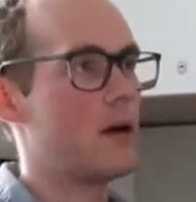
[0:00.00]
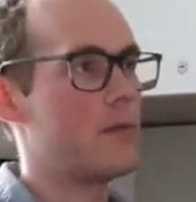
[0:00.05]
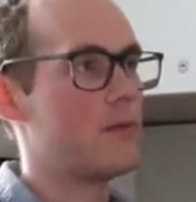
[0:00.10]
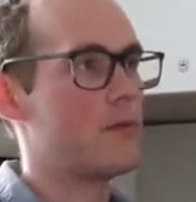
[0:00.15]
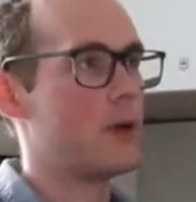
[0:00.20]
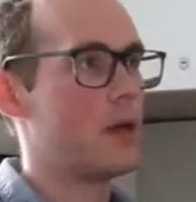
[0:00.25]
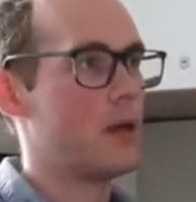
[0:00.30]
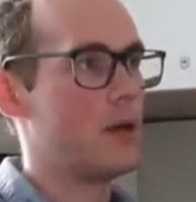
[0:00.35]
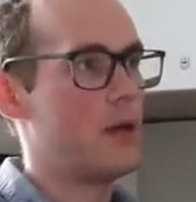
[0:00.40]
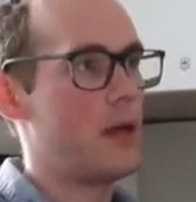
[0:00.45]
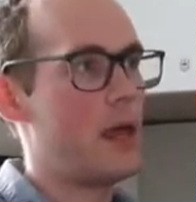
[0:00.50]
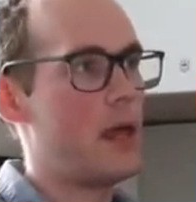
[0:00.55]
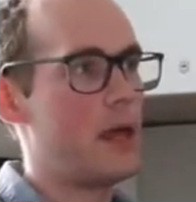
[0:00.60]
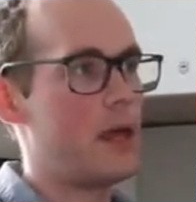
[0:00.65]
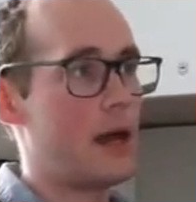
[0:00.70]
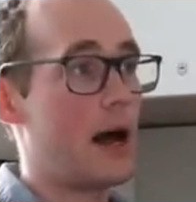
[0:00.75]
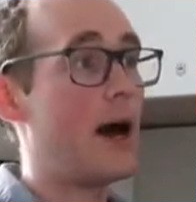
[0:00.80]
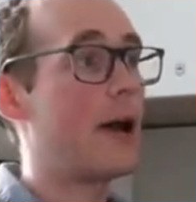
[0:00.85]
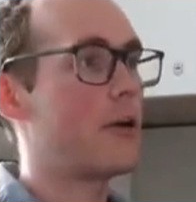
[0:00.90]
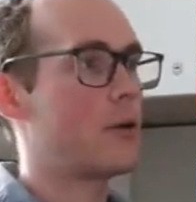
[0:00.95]
of
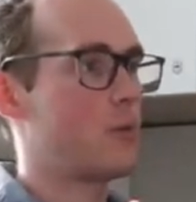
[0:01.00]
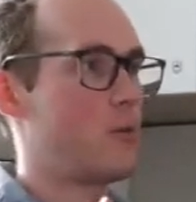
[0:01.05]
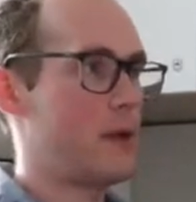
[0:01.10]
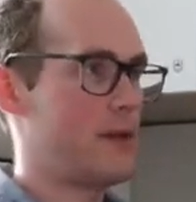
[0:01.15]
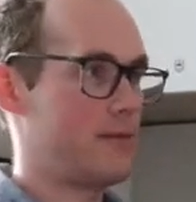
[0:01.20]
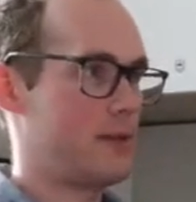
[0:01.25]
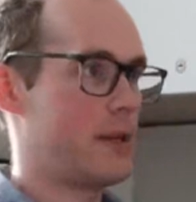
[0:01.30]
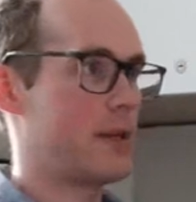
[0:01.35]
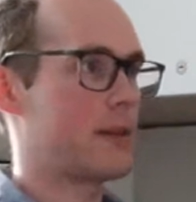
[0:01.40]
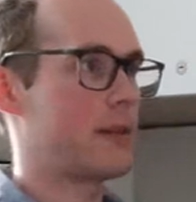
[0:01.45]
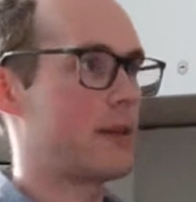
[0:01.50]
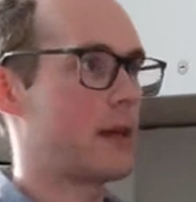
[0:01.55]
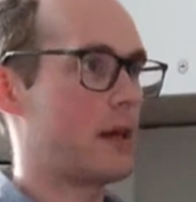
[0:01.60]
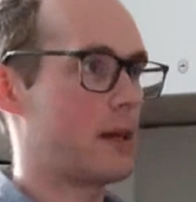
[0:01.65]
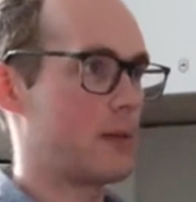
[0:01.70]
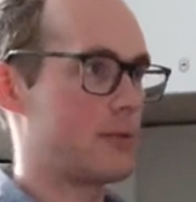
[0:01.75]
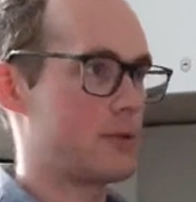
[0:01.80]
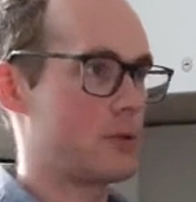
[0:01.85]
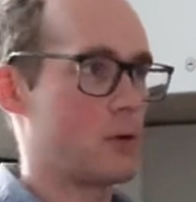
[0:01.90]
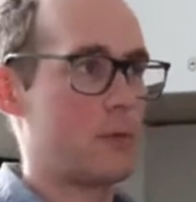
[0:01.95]
a higher wavelength
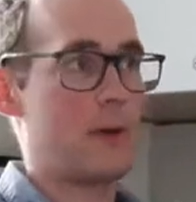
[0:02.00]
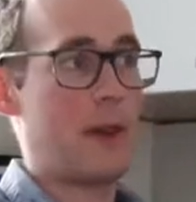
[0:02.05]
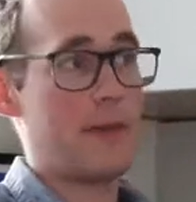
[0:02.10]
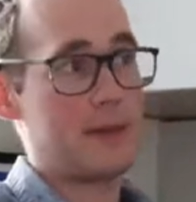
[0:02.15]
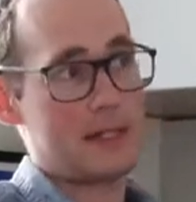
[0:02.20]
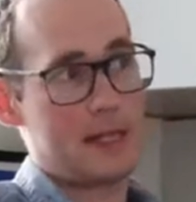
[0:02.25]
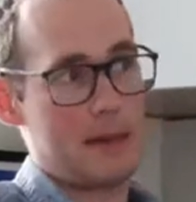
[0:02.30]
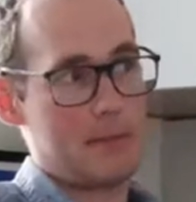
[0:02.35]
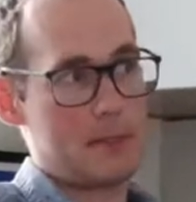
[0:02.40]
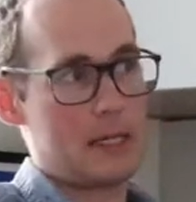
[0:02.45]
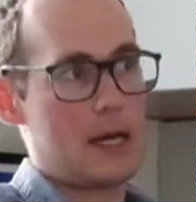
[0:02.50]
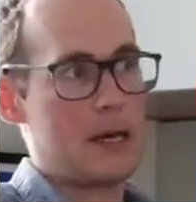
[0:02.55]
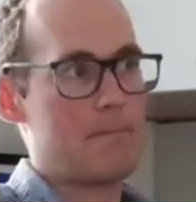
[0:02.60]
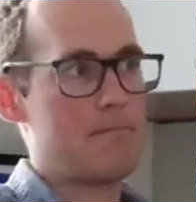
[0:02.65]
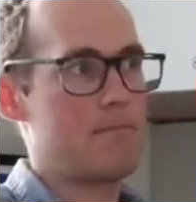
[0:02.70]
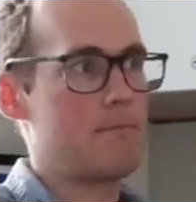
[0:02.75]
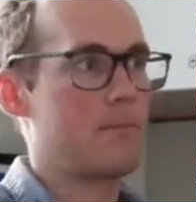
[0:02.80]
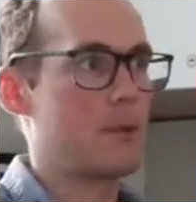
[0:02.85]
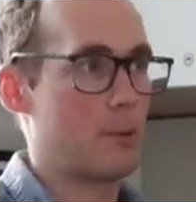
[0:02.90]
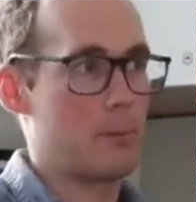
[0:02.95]
getting absorbed at the same
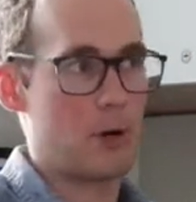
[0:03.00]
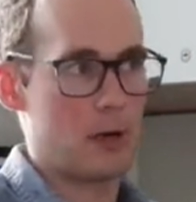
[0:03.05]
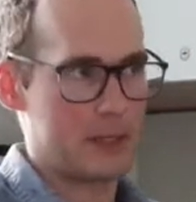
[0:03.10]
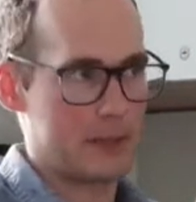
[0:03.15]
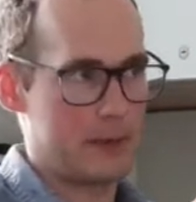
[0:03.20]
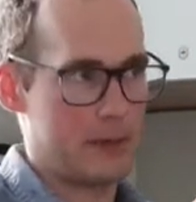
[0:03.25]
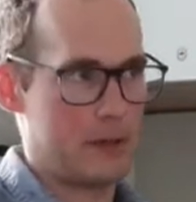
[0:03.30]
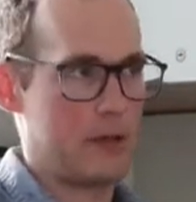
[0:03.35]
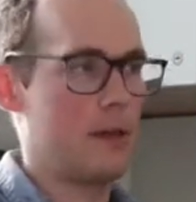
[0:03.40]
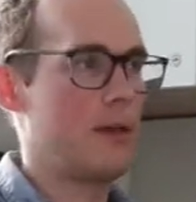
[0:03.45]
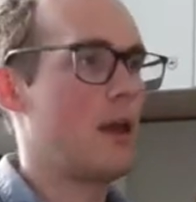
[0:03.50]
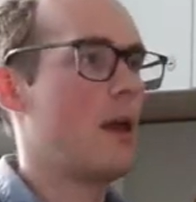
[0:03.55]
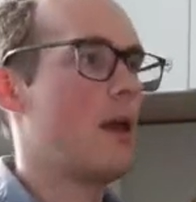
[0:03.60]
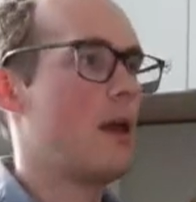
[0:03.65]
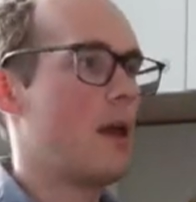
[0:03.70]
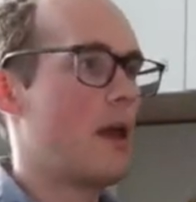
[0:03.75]
time, approximately.